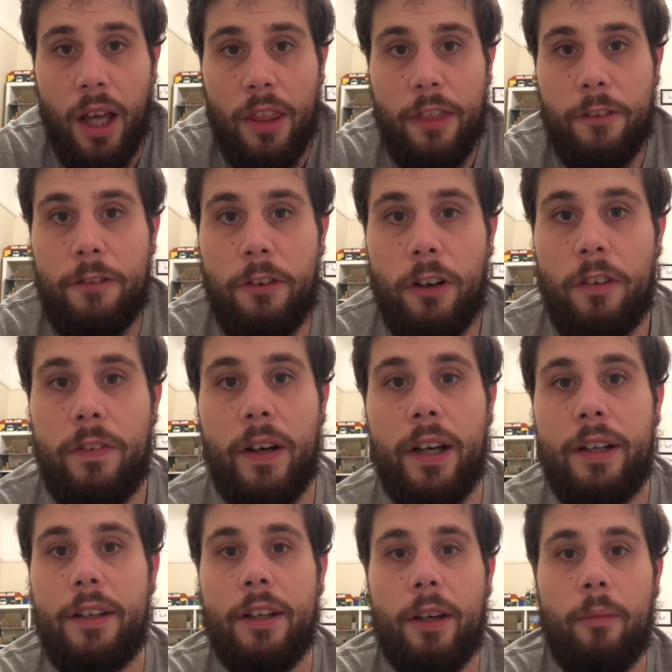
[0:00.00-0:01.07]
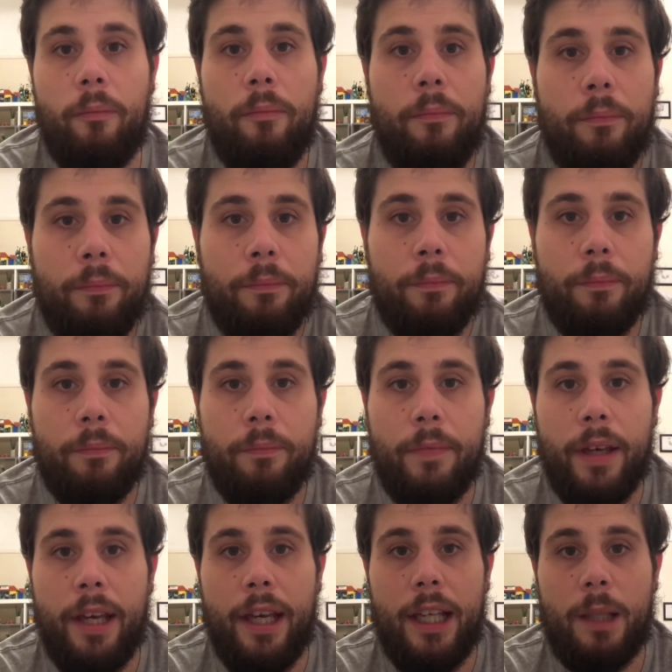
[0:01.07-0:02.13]
The fourth item
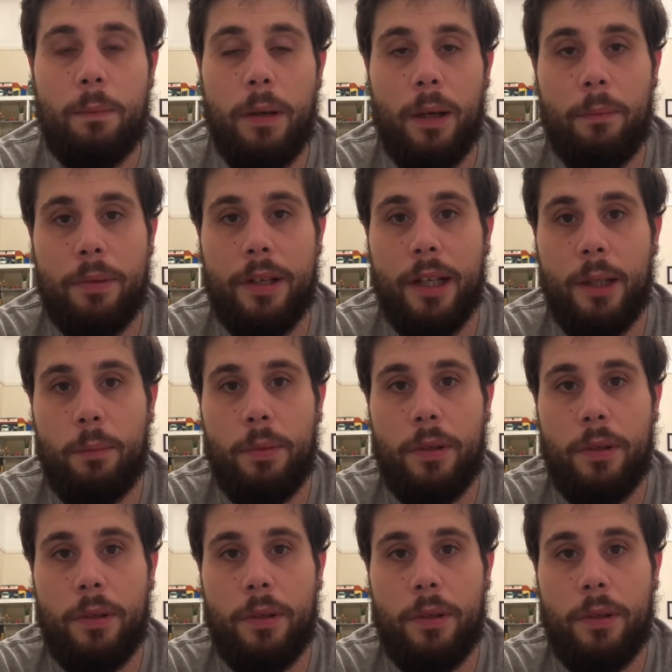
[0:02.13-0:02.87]
is pumpkin